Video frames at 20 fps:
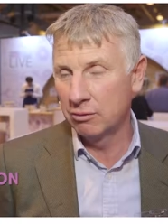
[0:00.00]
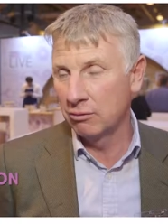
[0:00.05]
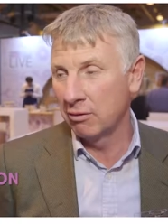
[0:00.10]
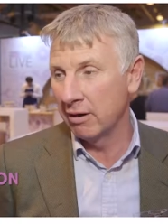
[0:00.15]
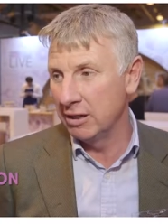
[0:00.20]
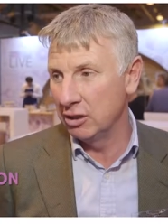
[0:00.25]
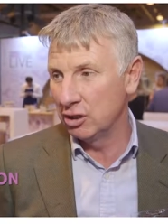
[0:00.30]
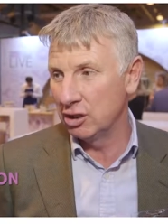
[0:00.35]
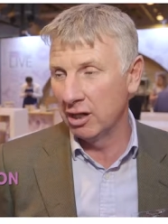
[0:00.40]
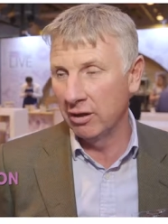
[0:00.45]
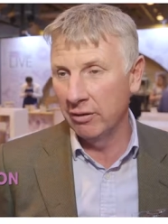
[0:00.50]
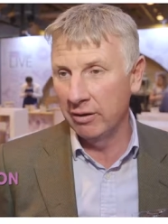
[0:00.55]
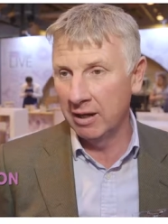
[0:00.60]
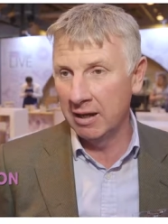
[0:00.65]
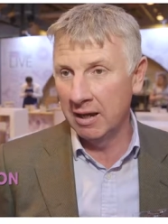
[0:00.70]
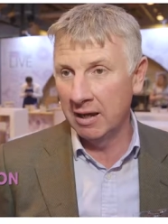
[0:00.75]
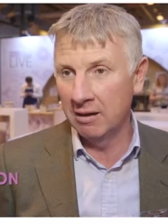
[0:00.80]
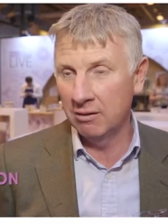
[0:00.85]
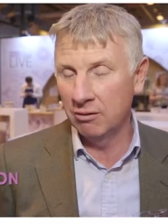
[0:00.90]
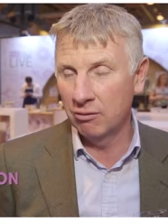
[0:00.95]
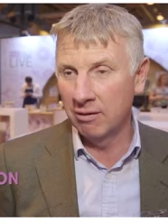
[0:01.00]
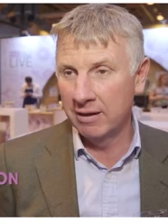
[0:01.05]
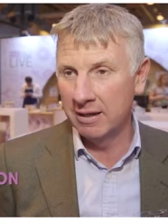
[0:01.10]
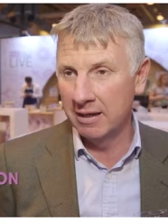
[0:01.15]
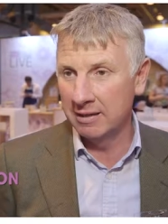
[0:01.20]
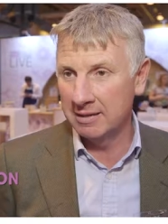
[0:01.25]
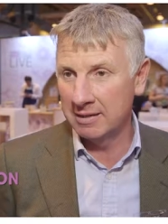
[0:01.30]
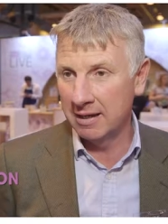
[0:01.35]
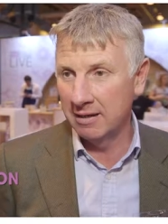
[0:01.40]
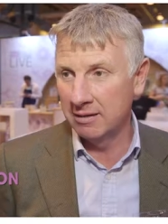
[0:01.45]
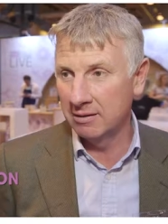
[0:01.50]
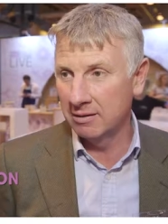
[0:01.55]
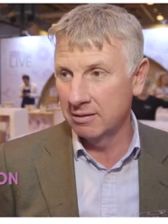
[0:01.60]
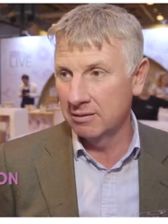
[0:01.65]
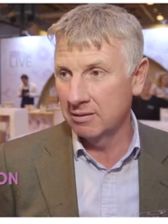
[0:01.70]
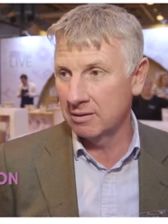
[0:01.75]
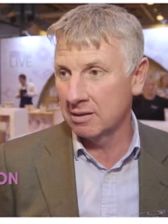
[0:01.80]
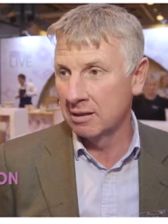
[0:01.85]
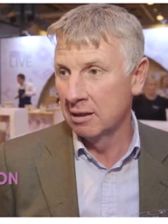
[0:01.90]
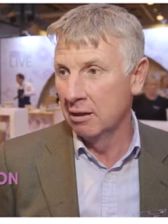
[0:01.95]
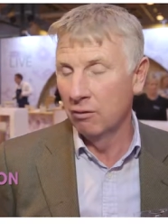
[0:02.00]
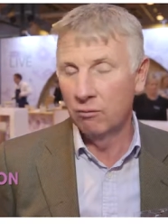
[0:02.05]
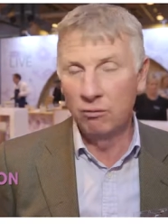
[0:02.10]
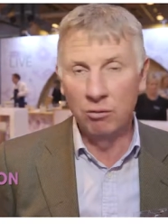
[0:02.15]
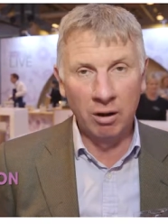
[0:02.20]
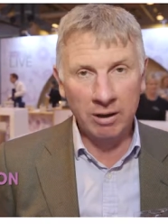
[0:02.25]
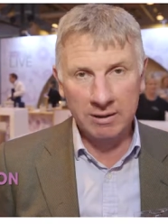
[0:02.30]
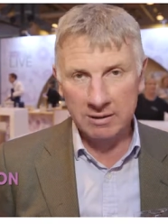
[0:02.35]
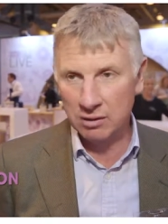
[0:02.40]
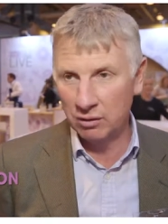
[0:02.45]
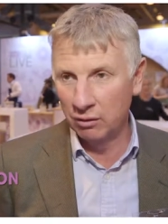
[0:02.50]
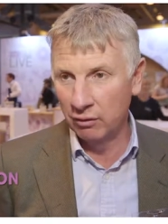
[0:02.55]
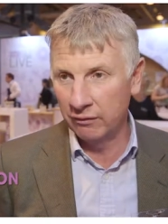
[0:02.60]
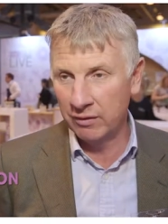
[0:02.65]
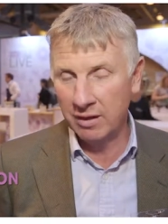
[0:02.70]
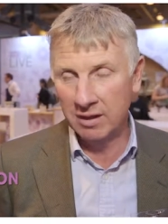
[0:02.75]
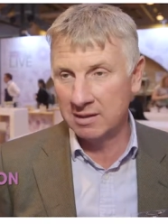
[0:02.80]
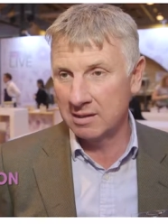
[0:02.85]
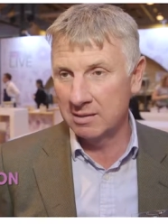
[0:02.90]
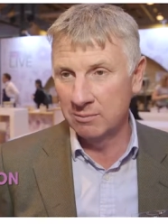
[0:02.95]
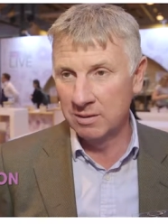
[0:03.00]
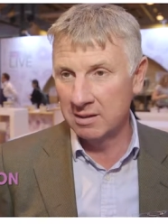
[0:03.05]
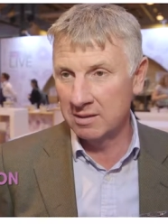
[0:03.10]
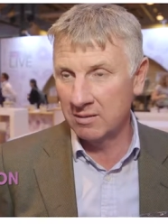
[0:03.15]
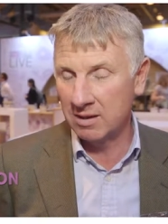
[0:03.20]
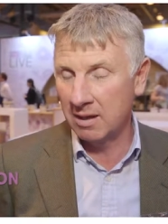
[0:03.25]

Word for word: great show again, great attendance, right sort of customers